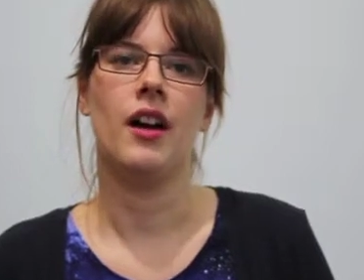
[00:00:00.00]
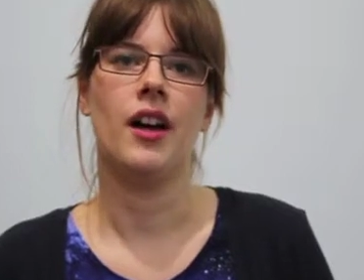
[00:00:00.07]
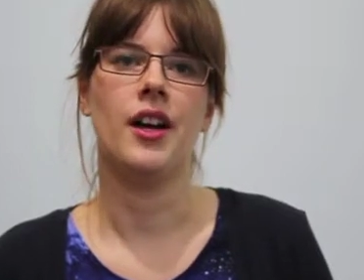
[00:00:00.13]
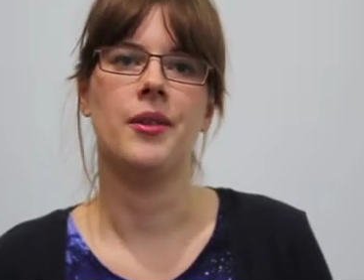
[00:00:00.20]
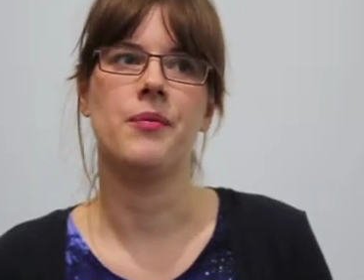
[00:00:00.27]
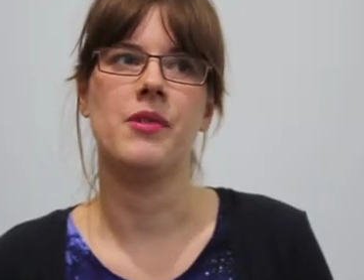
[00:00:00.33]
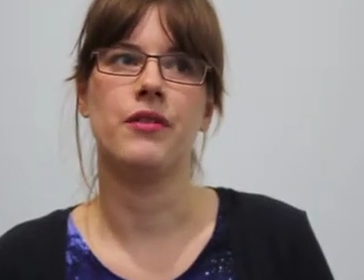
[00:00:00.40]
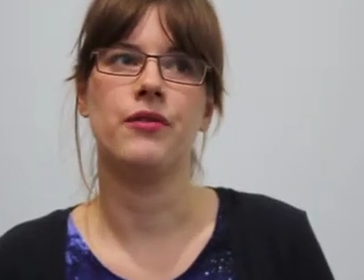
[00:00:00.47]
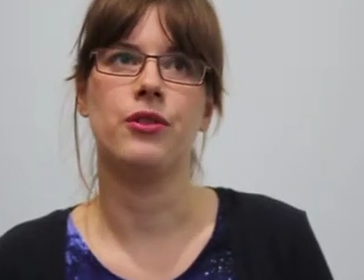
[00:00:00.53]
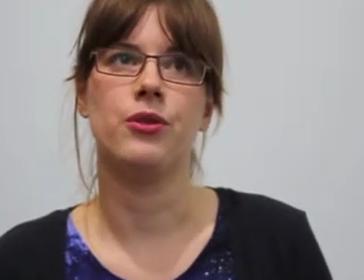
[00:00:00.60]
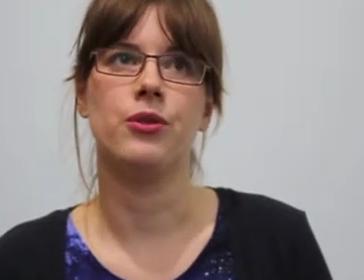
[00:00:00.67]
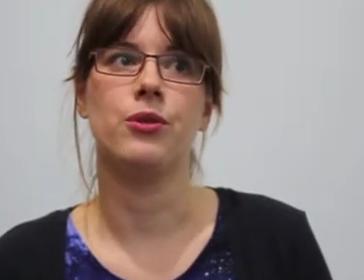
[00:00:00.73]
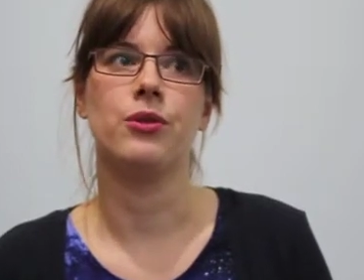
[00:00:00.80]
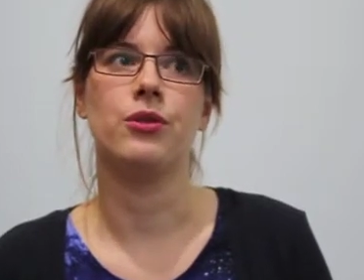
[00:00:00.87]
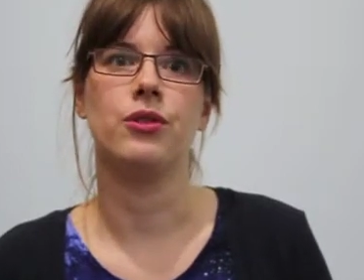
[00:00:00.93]
If
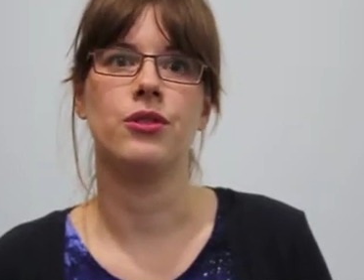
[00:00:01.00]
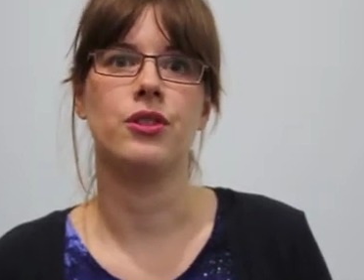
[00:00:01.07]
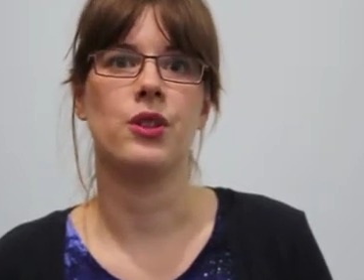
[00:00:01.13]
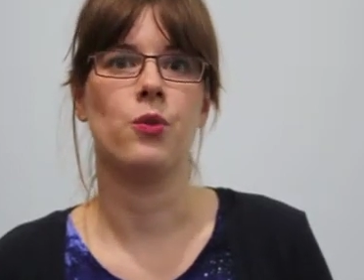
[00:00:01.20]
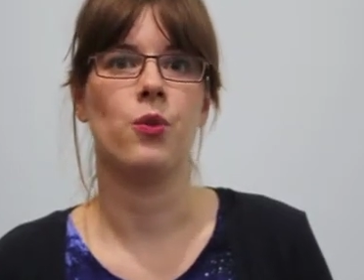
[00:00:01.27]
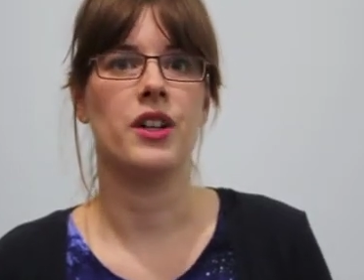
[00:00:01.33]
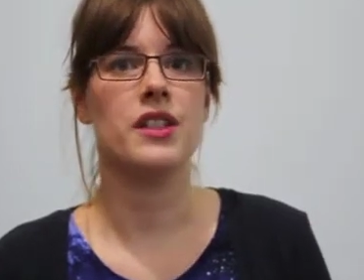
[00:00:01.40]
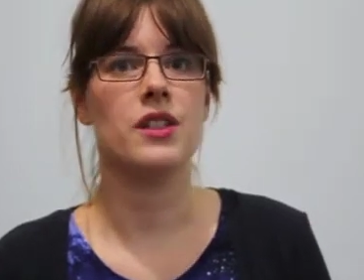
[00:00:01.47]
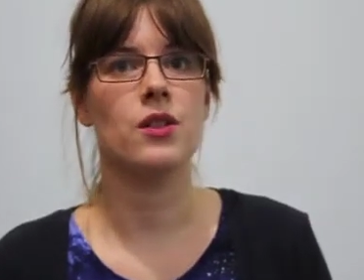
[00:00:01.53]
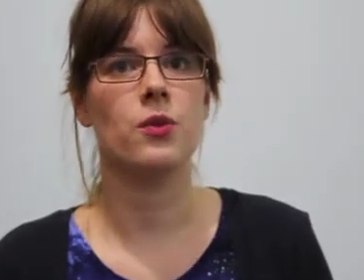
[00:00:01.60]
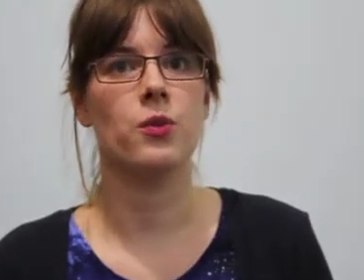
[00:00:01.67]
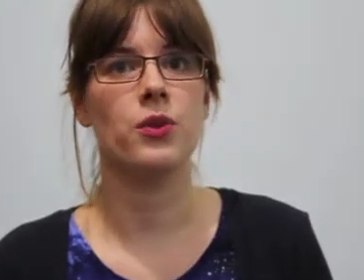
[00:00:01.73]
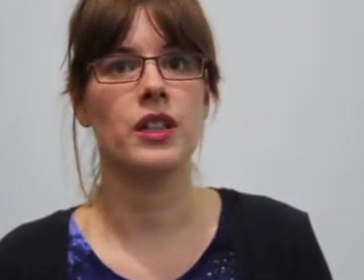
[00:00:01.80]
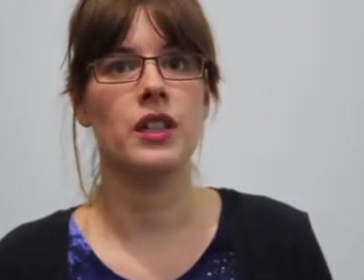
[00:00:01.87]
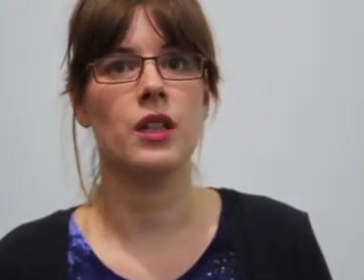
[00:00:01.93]
you use it once
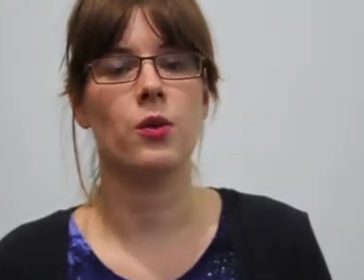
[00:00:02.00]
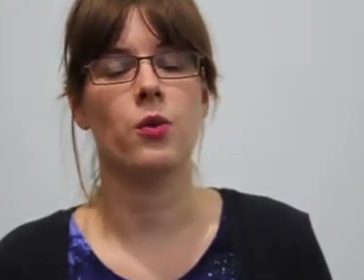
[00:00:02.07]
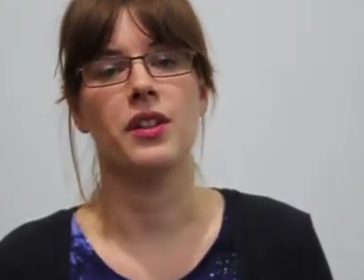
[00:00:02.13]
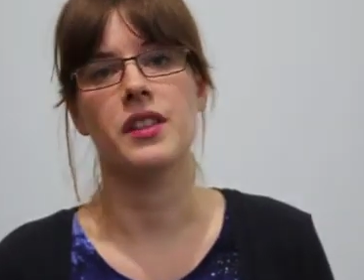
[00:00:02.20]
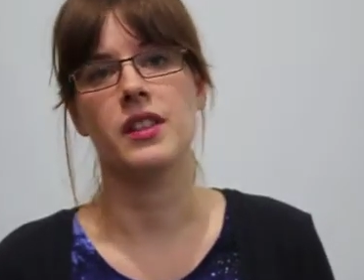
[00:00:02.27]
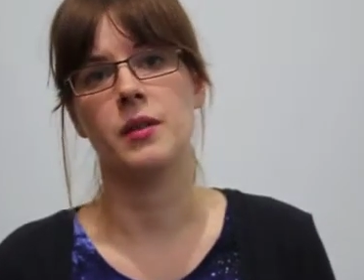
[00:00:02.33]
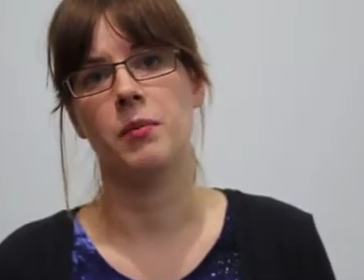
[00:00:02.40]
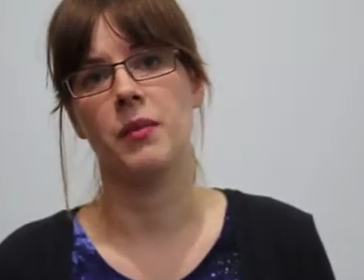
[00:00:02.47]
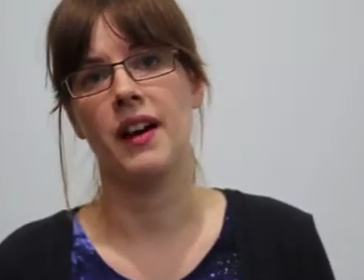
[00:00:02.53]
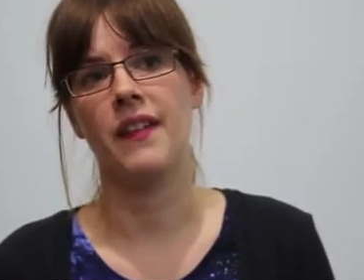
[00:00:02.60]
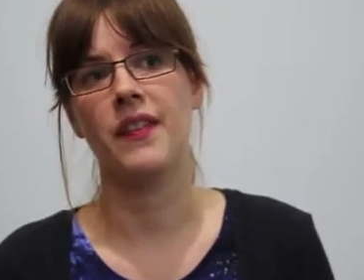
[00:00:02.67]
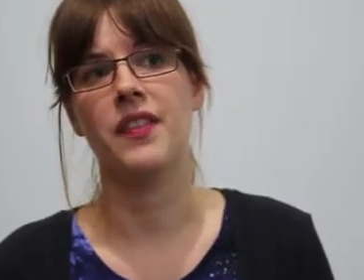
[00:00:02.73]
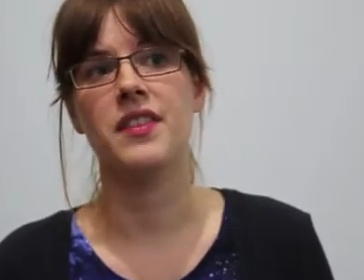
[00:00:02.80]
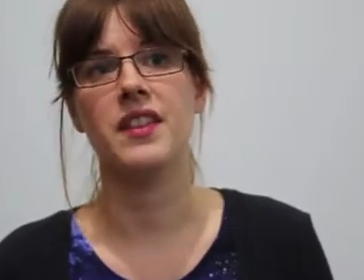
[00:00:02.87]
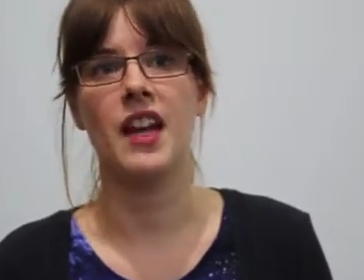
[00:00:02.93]
a week, once a
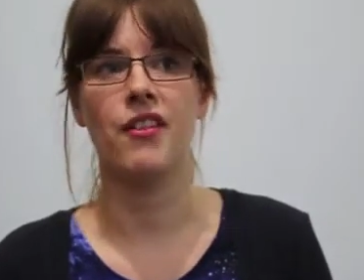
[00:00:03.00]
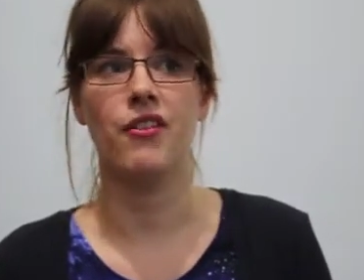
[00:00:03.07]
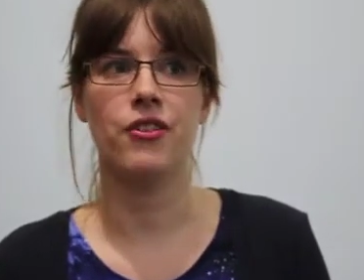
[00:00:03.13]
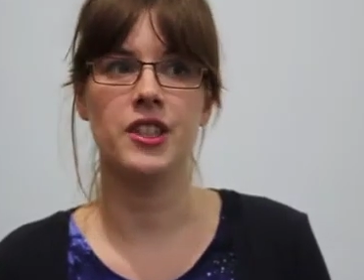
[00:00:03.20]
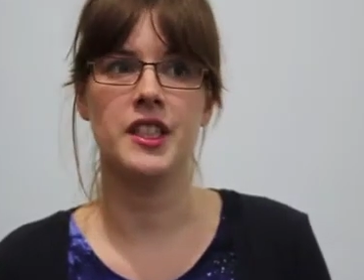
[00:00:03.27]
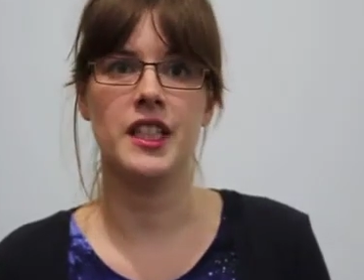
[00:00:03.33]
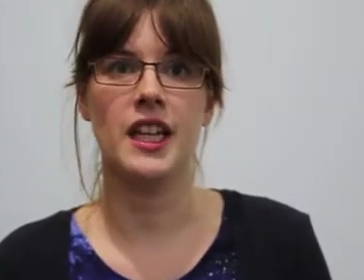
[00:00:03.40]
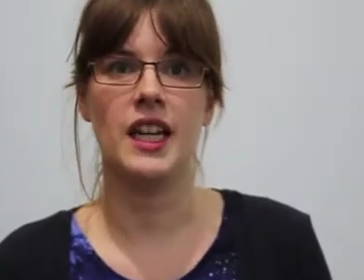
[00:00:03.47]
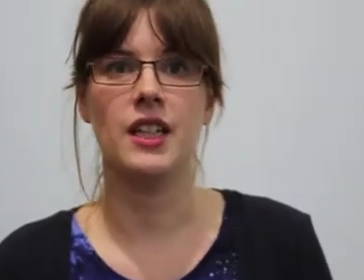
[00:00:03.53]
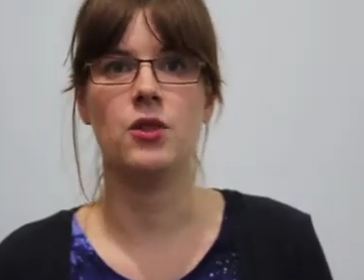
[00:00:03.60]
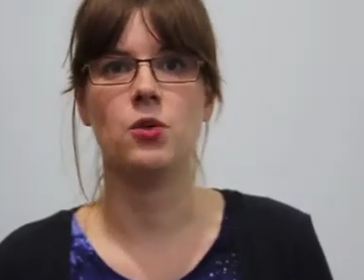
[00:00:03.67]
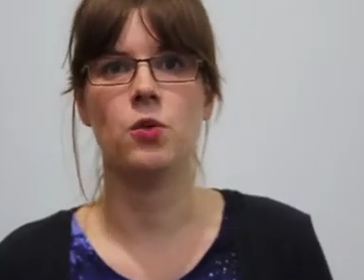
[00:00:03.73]
month, every day,